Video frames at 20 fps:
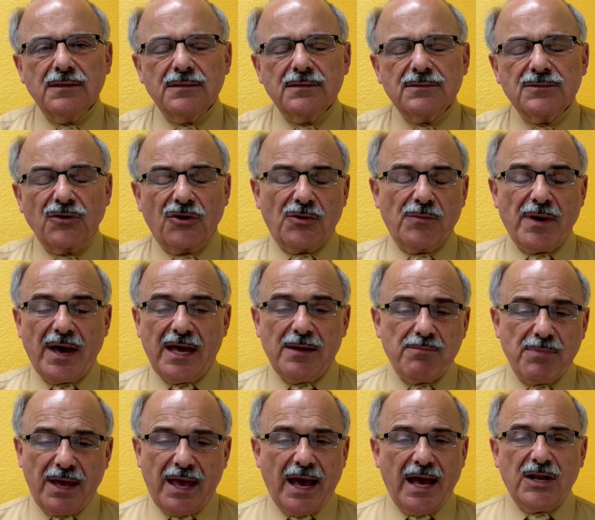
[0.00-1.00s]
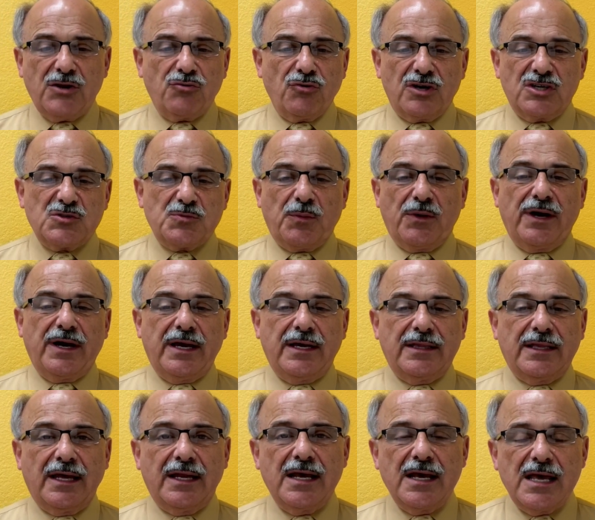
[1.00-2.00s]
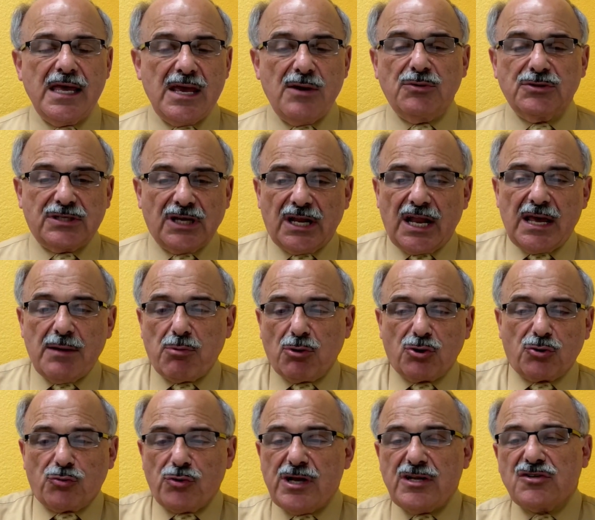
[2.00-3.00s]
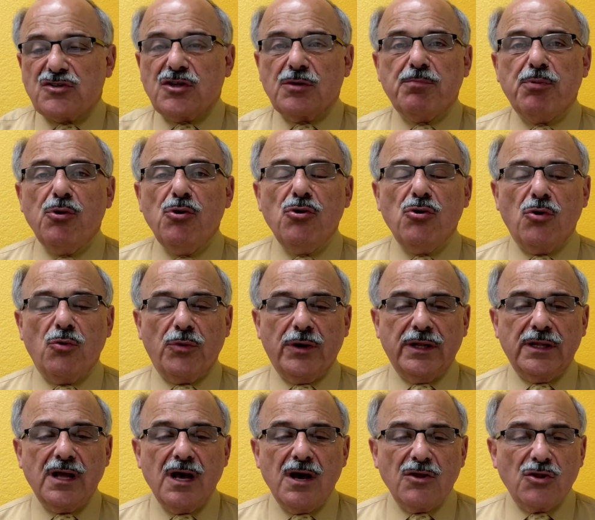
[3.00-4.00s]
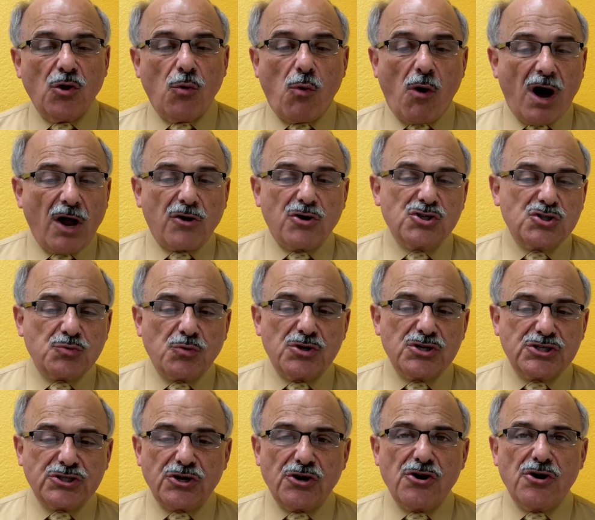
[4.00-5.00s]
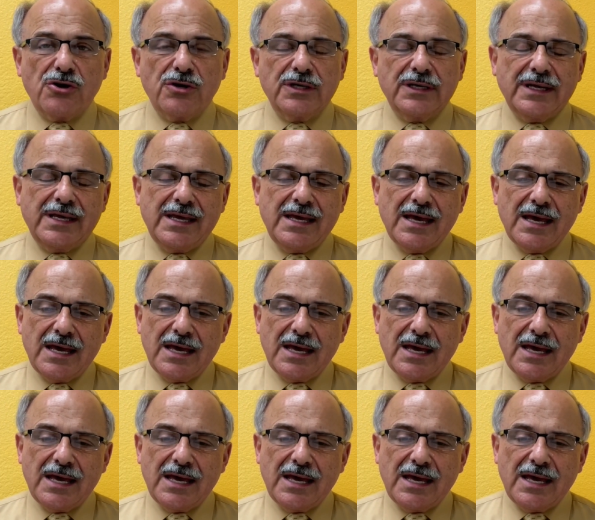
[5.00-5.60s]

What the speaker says: So the man began to explain that he was unable to reach the pool. When the waters were stirred, he